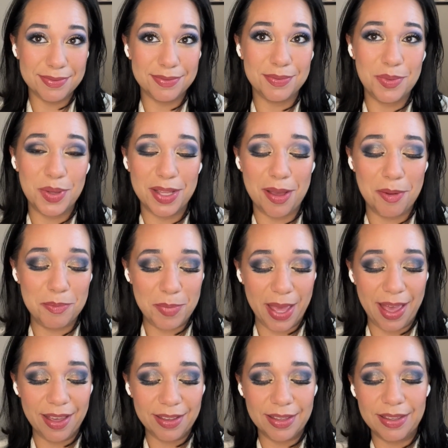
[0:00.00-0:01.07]
We'll come
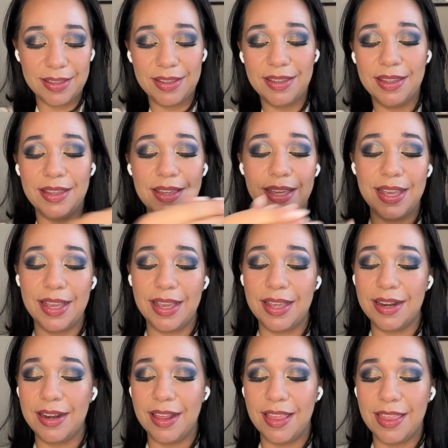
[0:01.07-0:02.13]
back
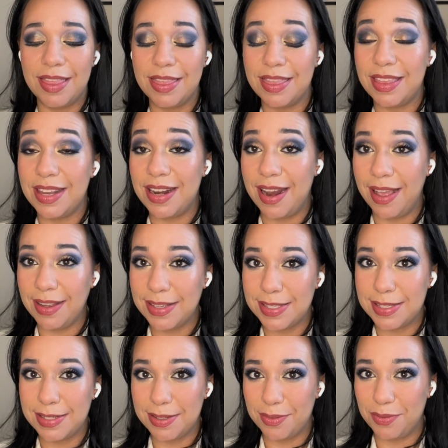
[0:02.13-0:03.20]
in the
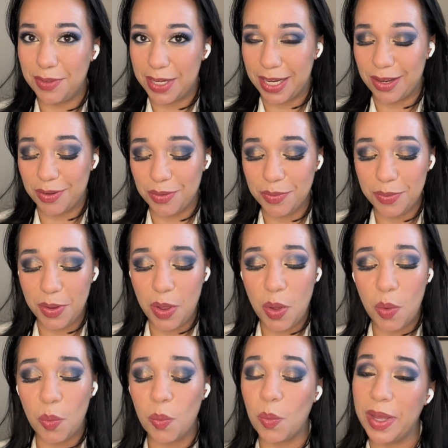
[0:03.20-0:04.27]
next video
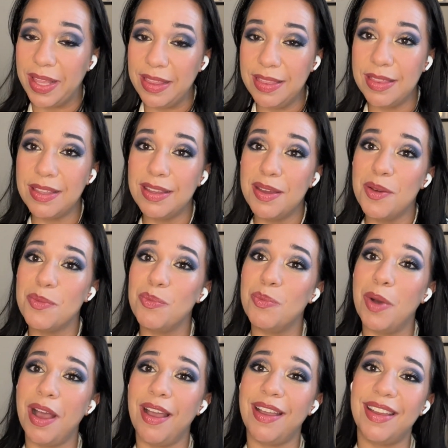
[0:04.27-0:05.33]
with
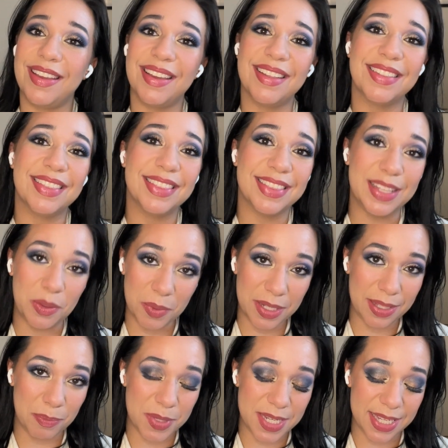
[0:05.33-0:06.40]
my liquid
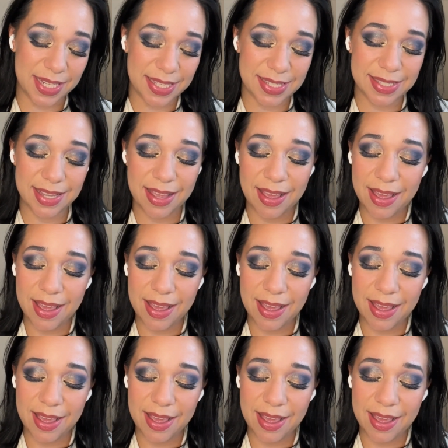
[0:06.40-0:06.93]
lipsticks